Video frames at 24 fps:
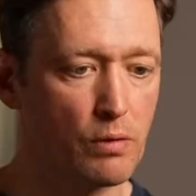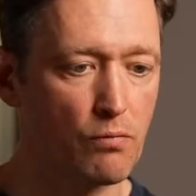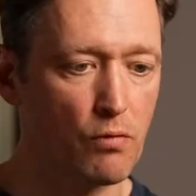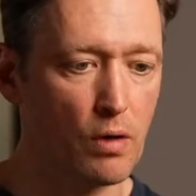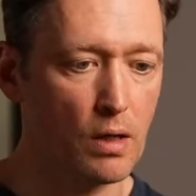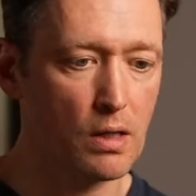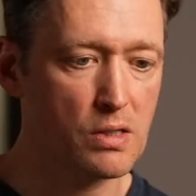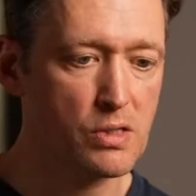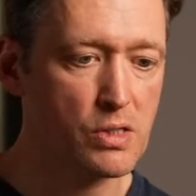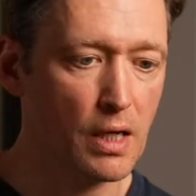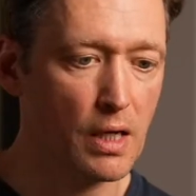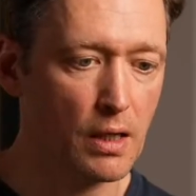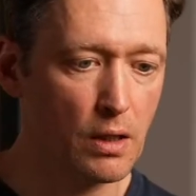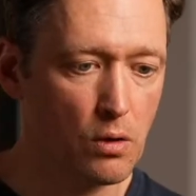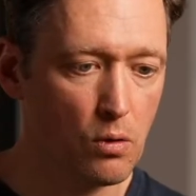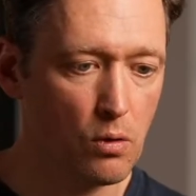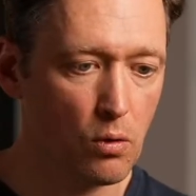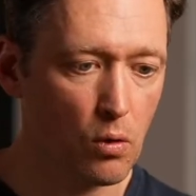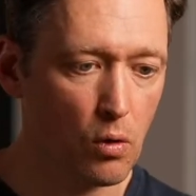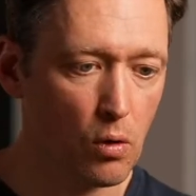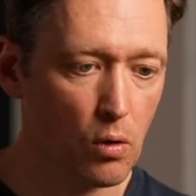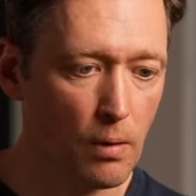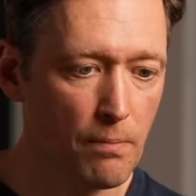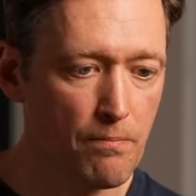Real Estate
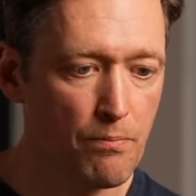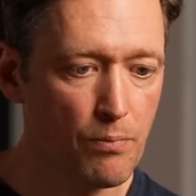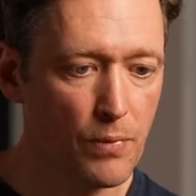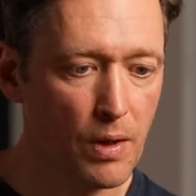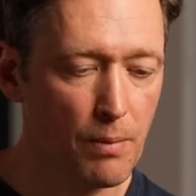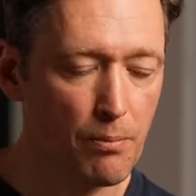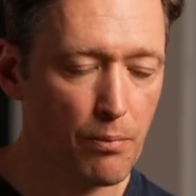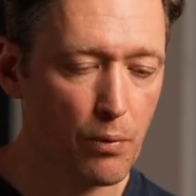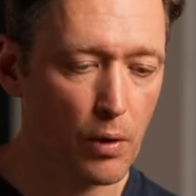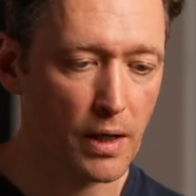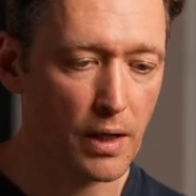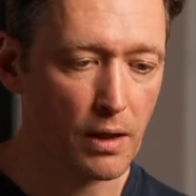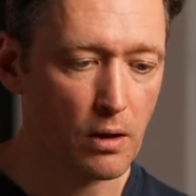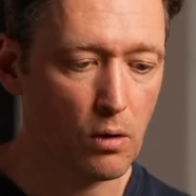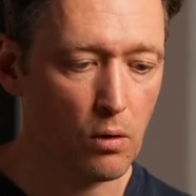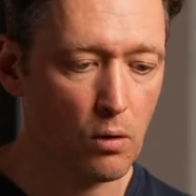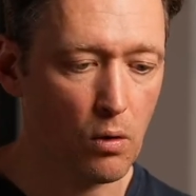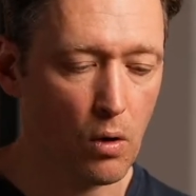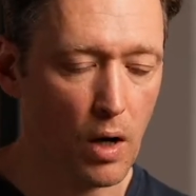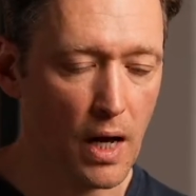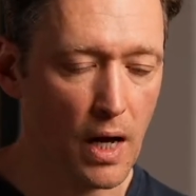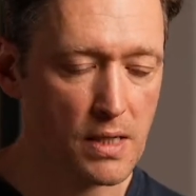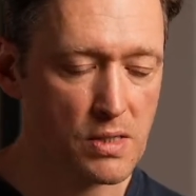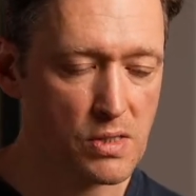Core, Brick,
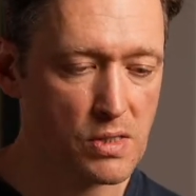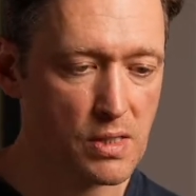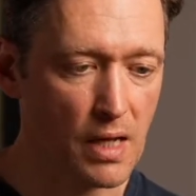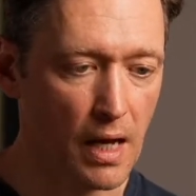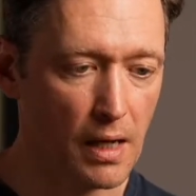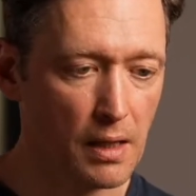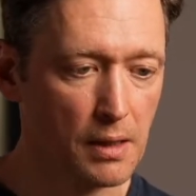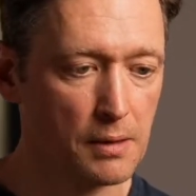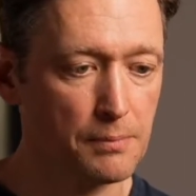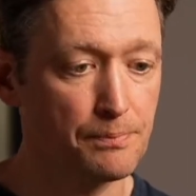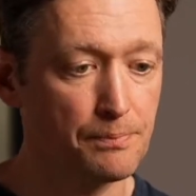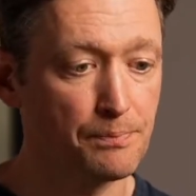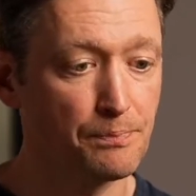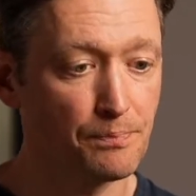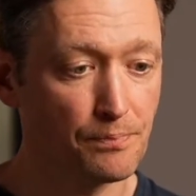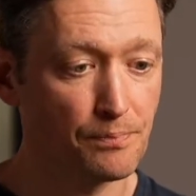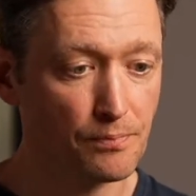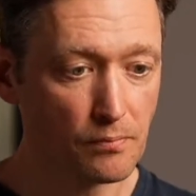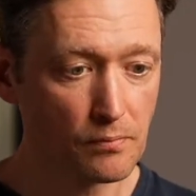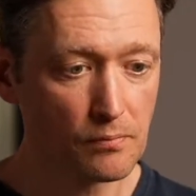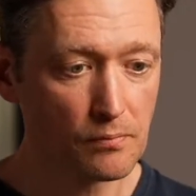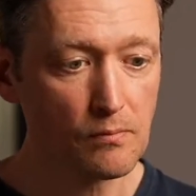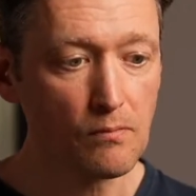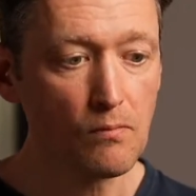or Haystack?
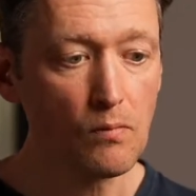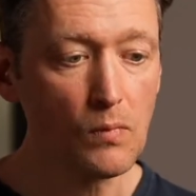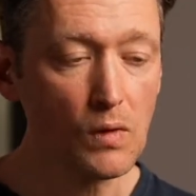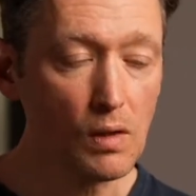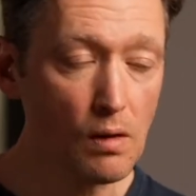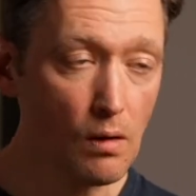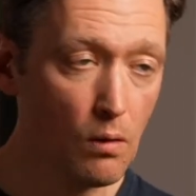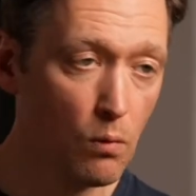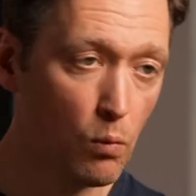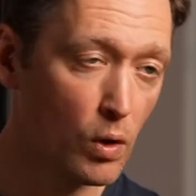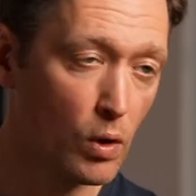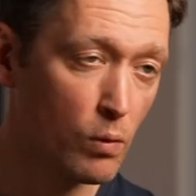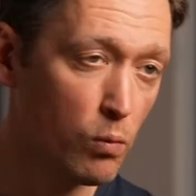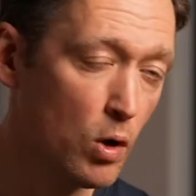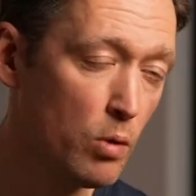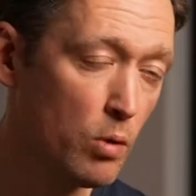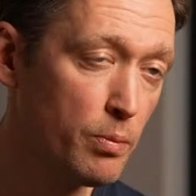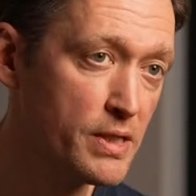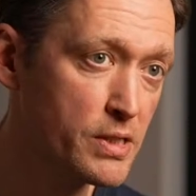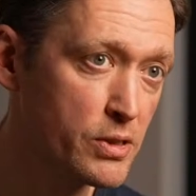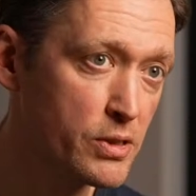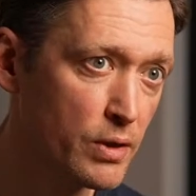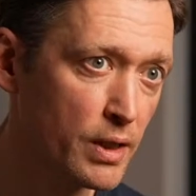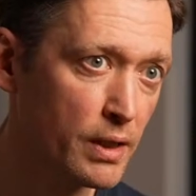We will
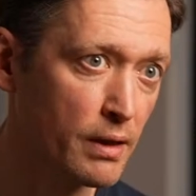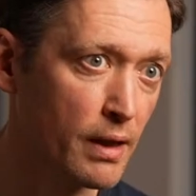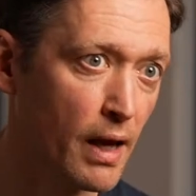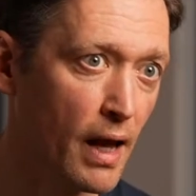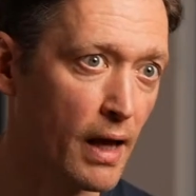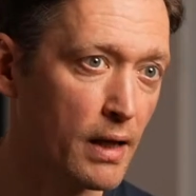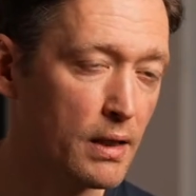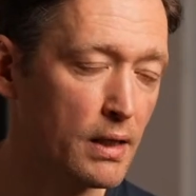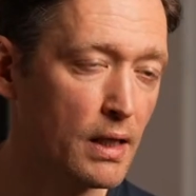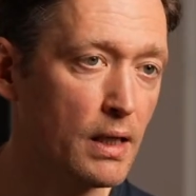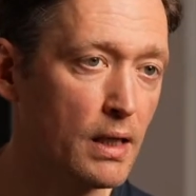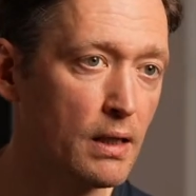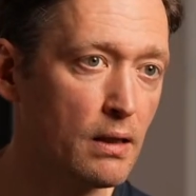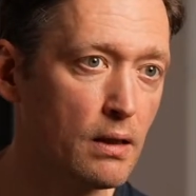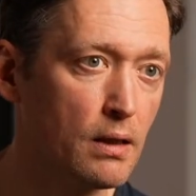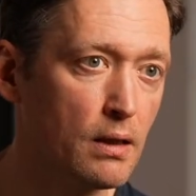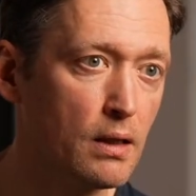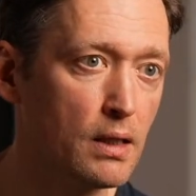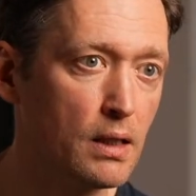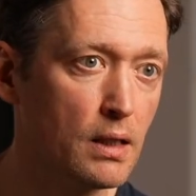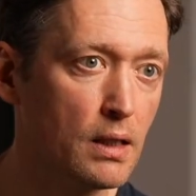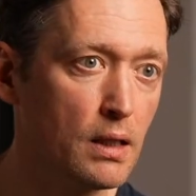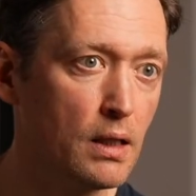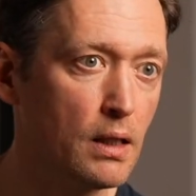be doing that in
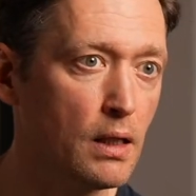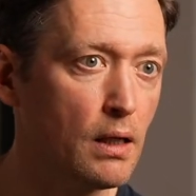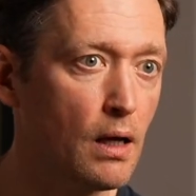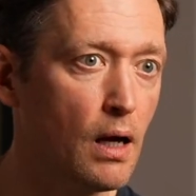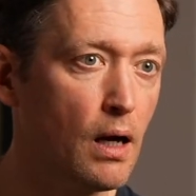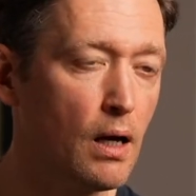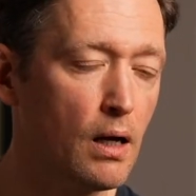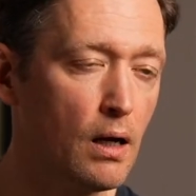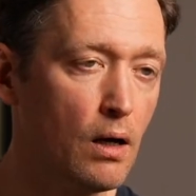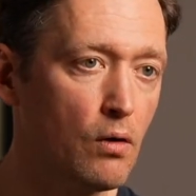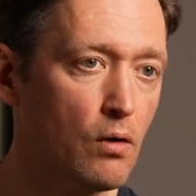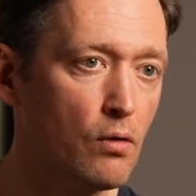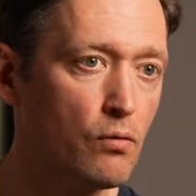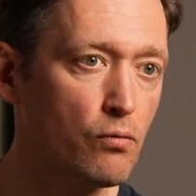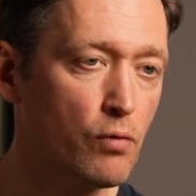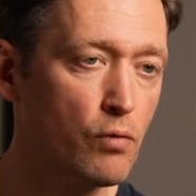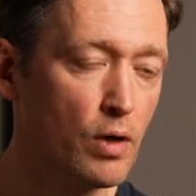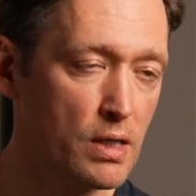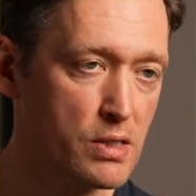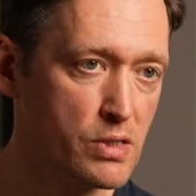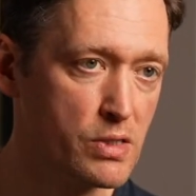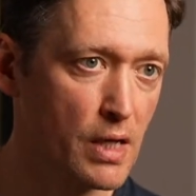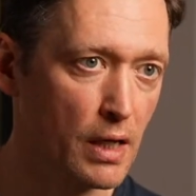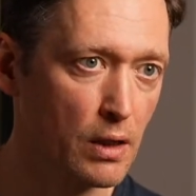the Real
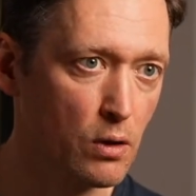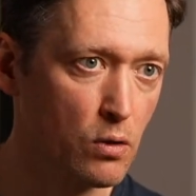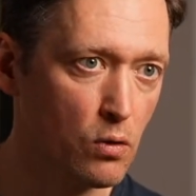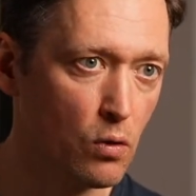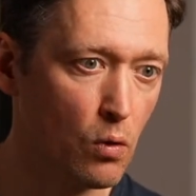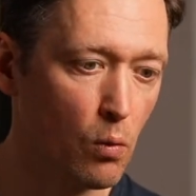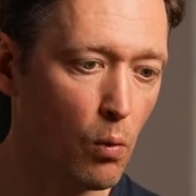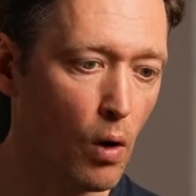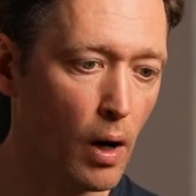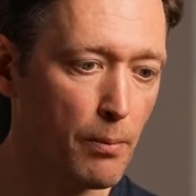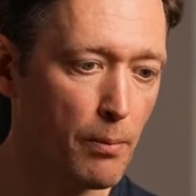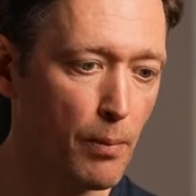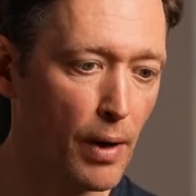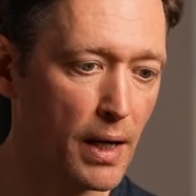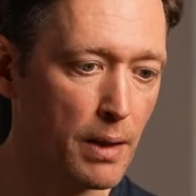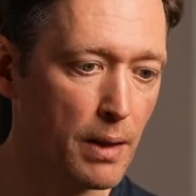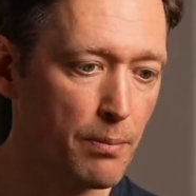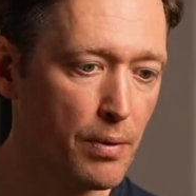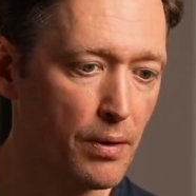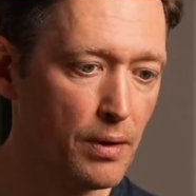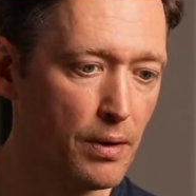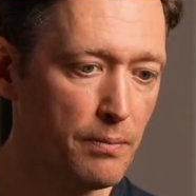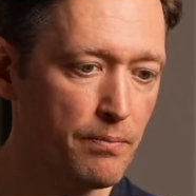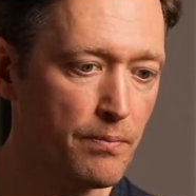Estate Core white
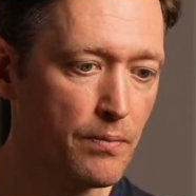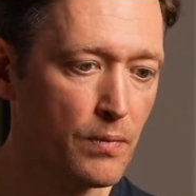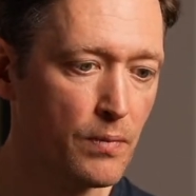paper.